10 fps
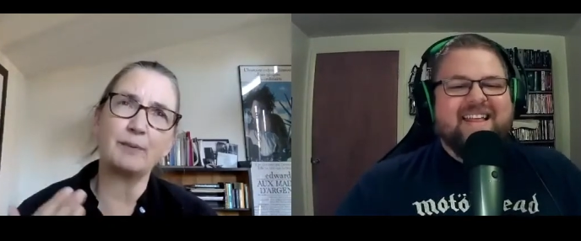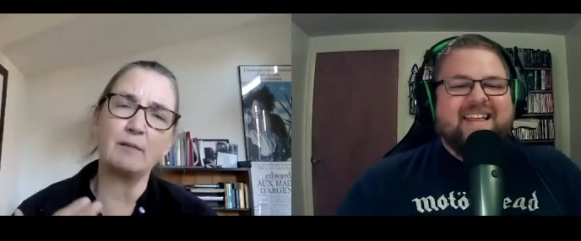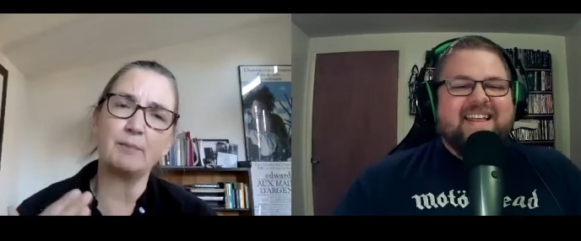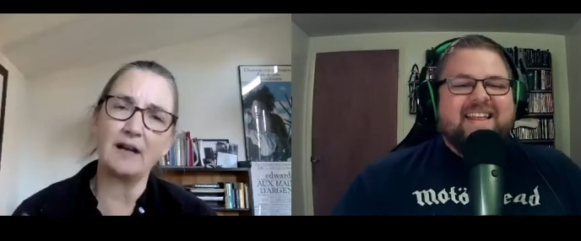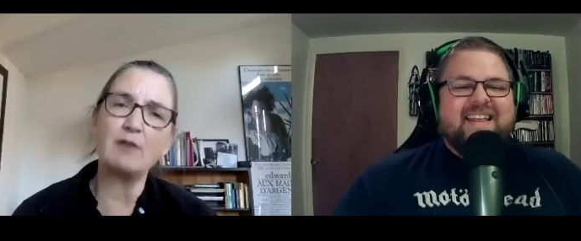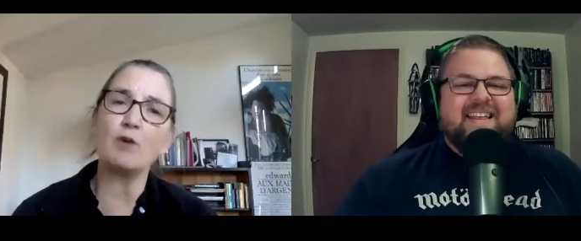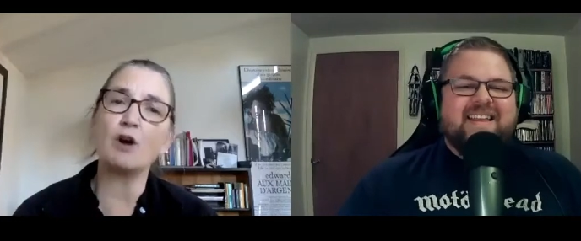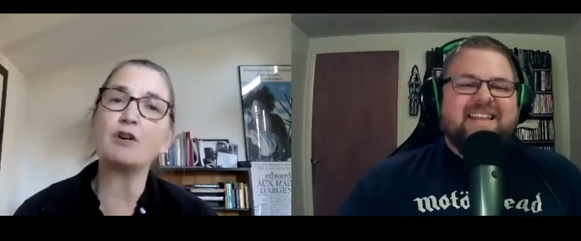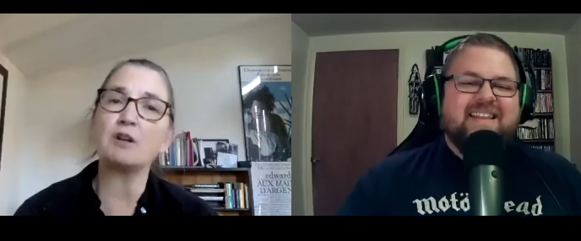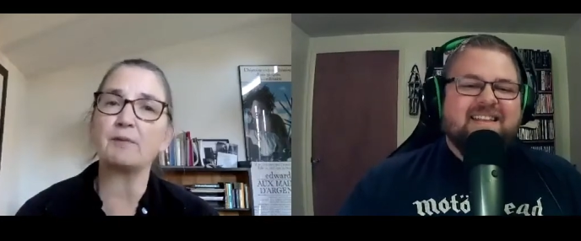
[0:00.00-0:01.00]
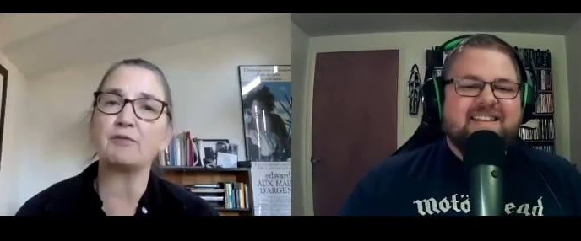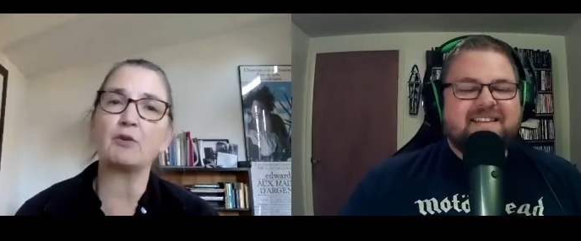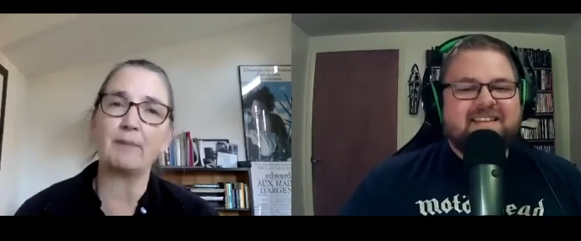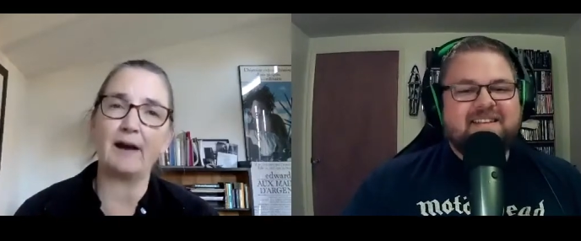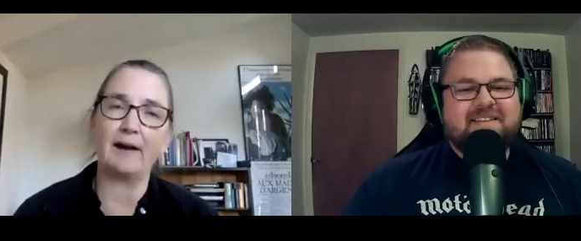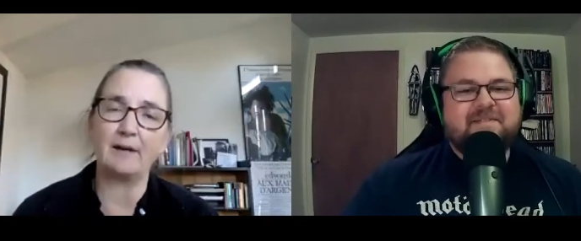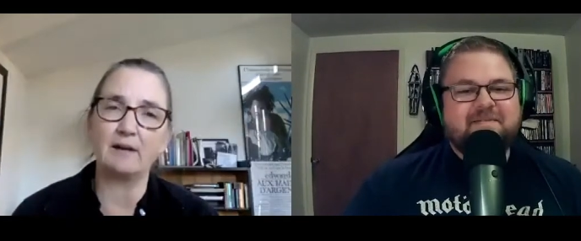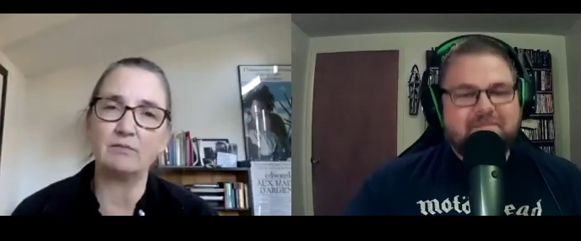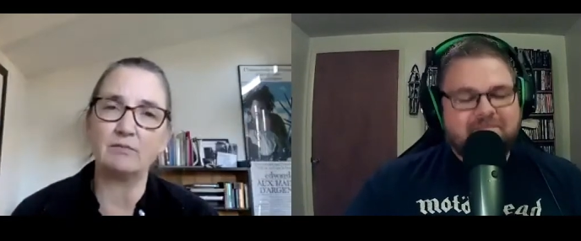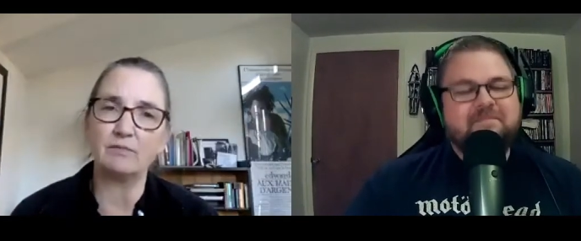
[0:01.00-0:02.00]
Speaker 1: but I wrote it before Batman
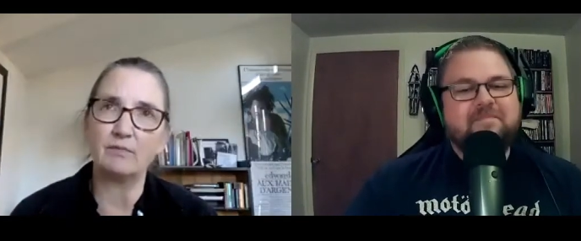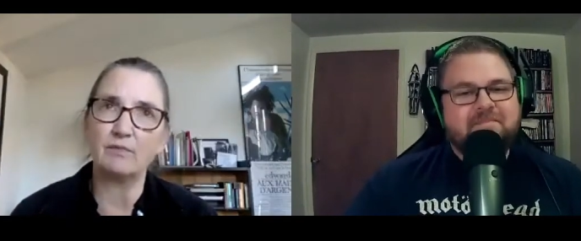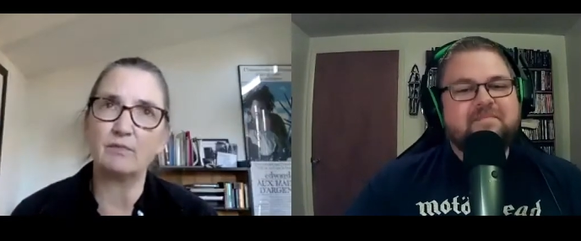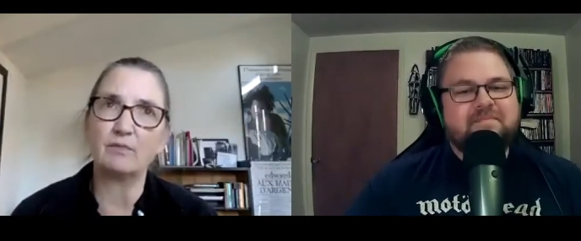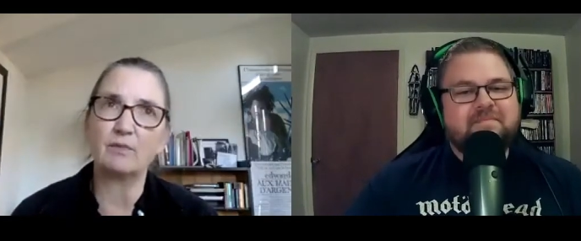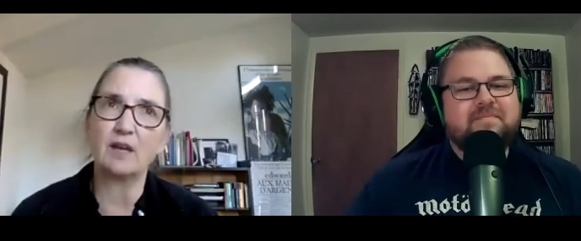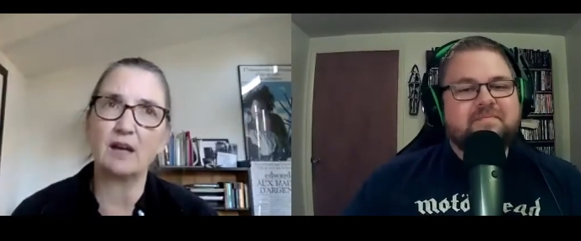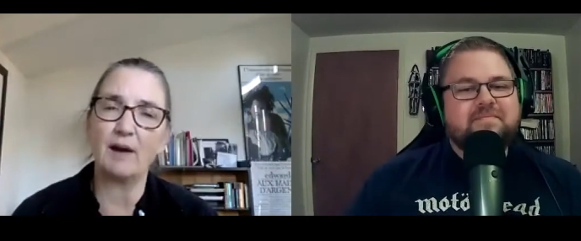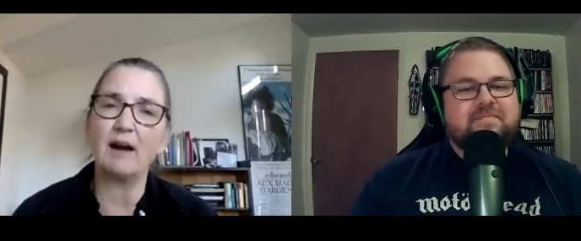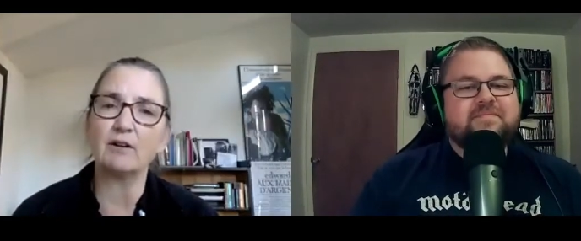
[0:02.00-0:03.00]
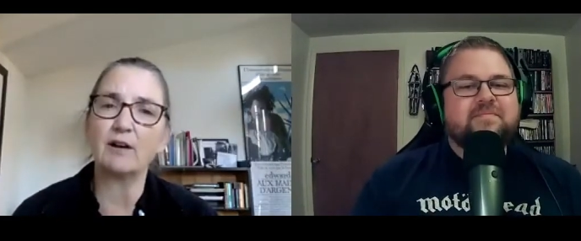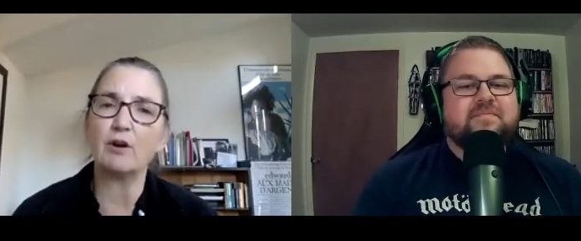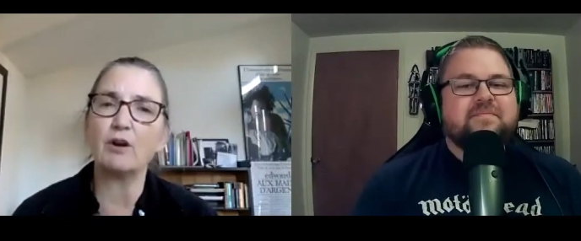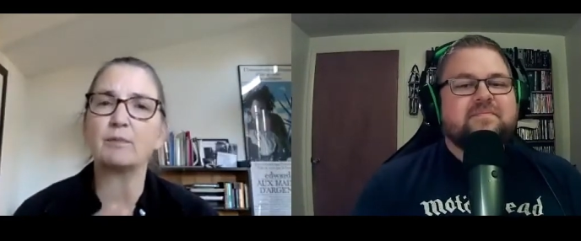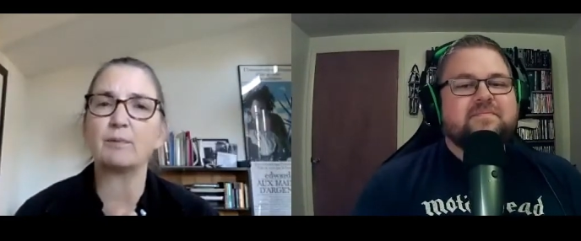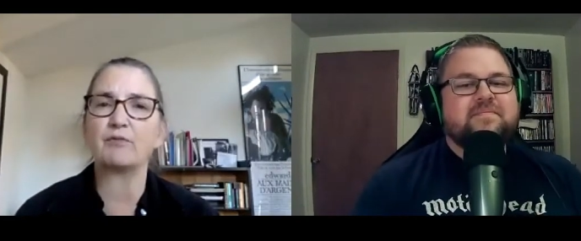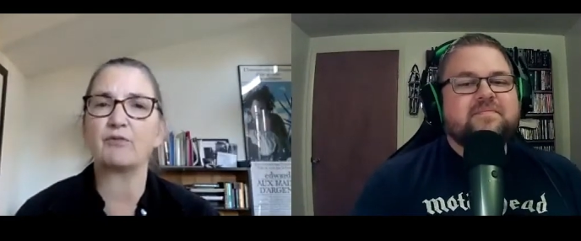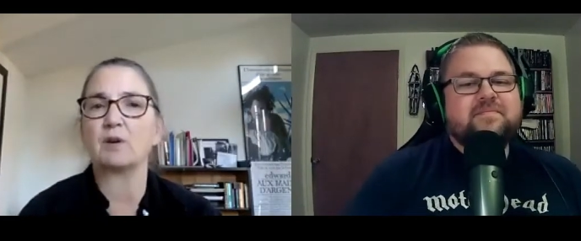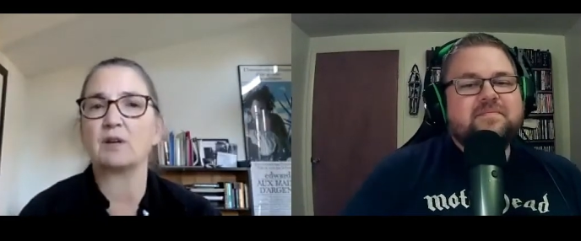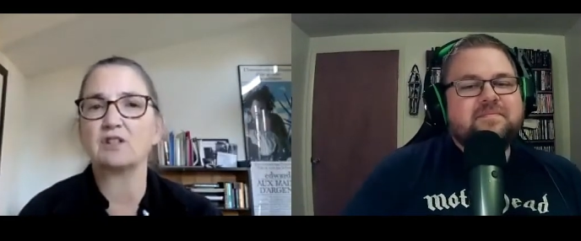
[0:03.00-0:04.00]
mm-hmm. came out. I wrote it before
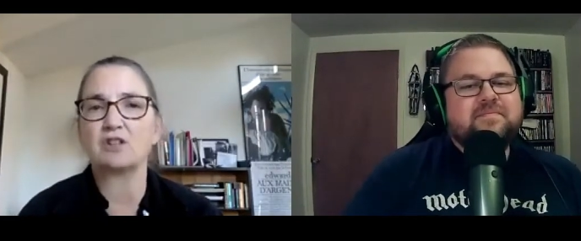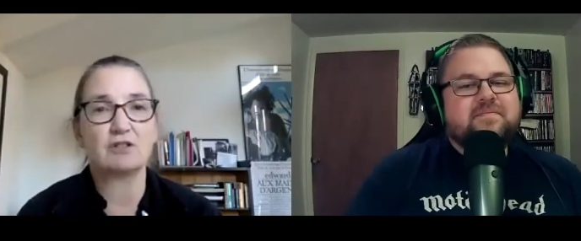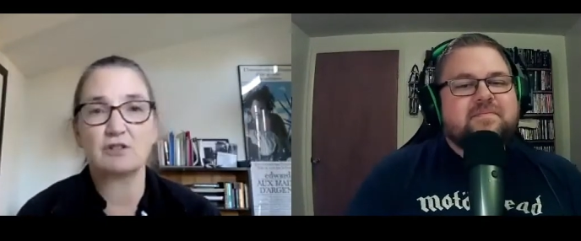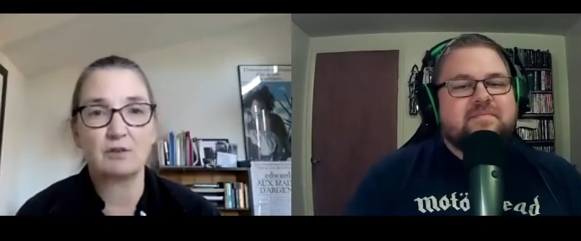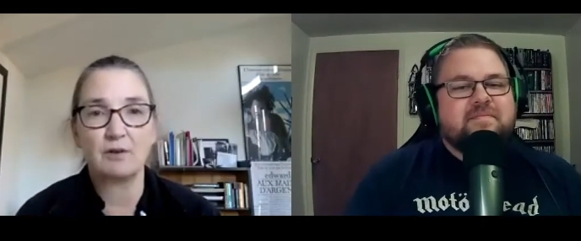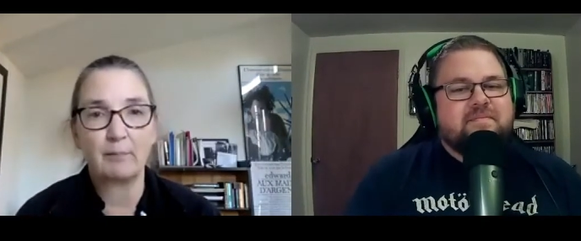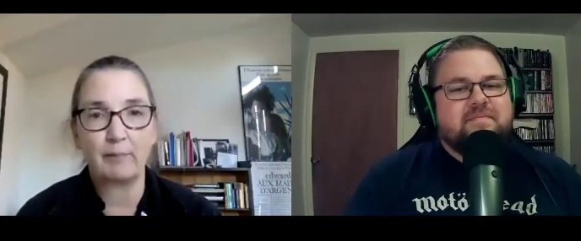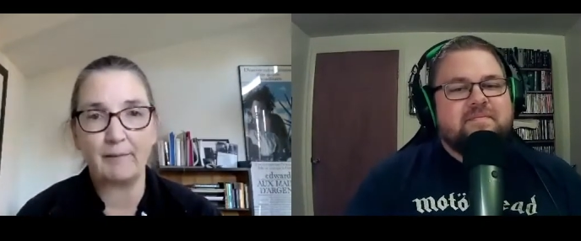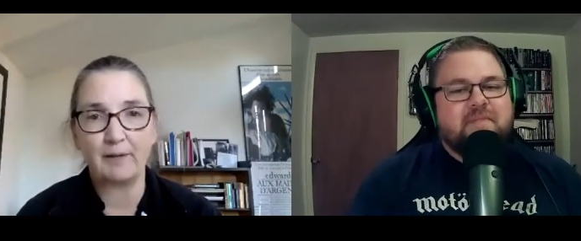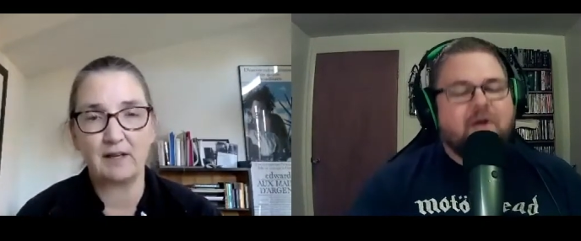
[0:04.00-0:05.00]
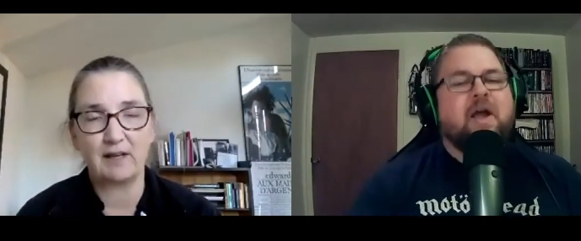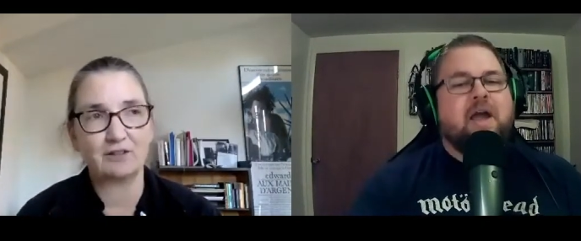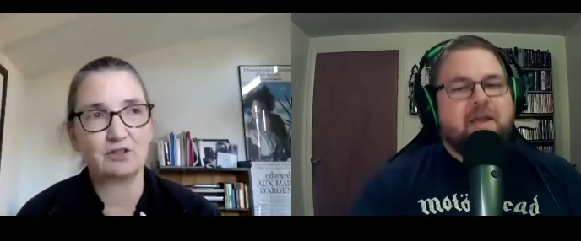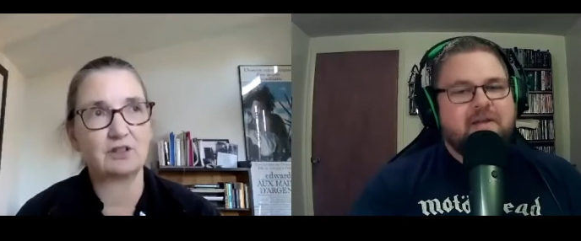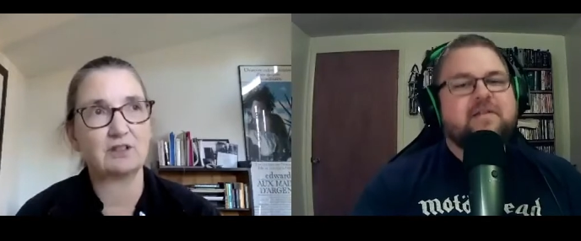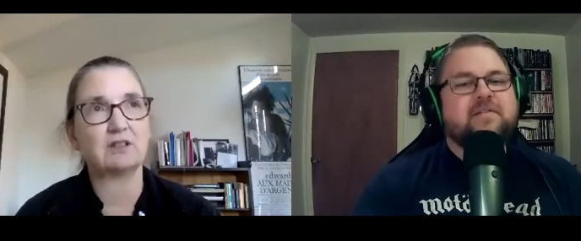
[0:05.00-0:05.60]
he started to direct Batman. Actually. Okay.